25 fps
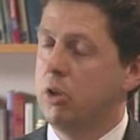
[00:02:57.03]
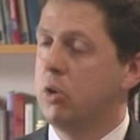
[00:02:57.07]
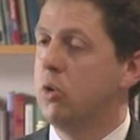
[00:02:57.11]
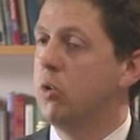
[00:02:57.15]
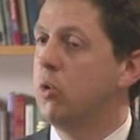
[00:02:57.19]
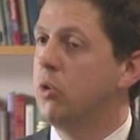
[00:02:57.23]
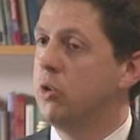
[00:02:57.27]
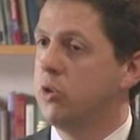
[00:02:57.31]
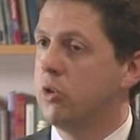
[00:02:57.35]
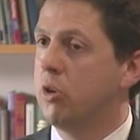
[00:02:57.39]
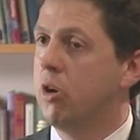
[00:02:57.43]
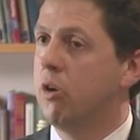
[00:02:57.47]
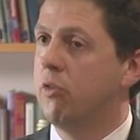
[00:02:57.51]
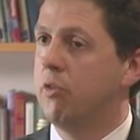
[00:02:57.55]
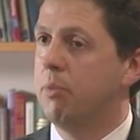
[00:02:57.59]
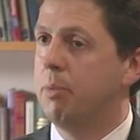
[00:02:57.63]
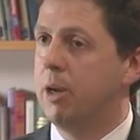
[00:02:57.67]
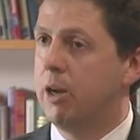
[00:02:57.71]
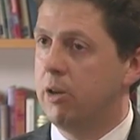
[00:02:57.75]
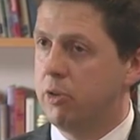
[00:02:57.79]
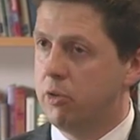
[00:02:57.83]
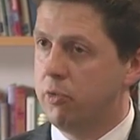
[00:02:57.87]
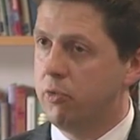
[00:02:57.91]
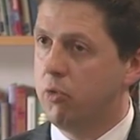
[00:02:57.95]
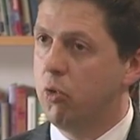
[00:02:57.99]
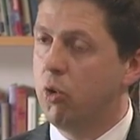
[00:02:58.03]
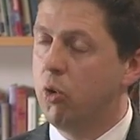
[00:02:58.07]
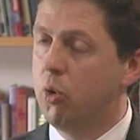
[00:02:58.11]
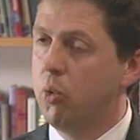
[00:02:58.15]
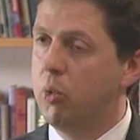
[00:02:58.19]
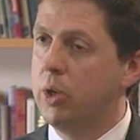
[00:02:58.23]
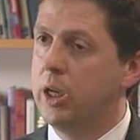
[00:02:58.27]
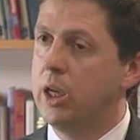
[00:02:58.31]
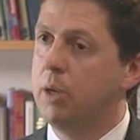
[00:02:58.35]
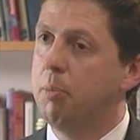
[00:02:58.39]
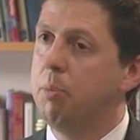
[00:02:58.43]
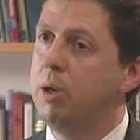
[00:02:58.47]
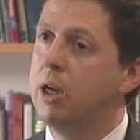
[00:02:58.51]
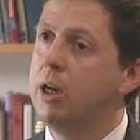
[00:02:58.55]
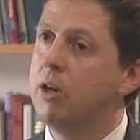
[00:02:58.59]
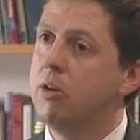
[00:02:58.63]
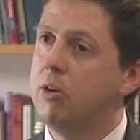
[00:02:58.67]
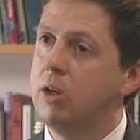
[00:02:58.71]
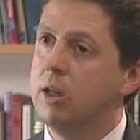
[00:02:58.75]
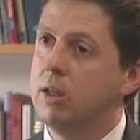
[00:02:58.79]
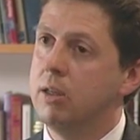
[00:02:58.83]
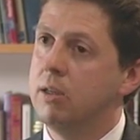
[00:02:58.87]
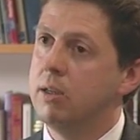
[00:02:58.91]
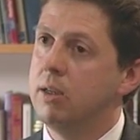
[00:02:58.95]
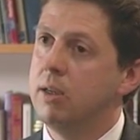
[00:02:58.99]
course of about a 4-week
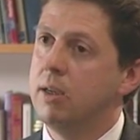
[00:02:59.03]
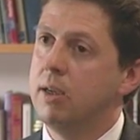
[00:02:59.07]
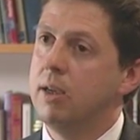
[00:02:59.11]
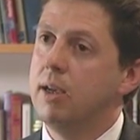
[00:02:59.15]
period,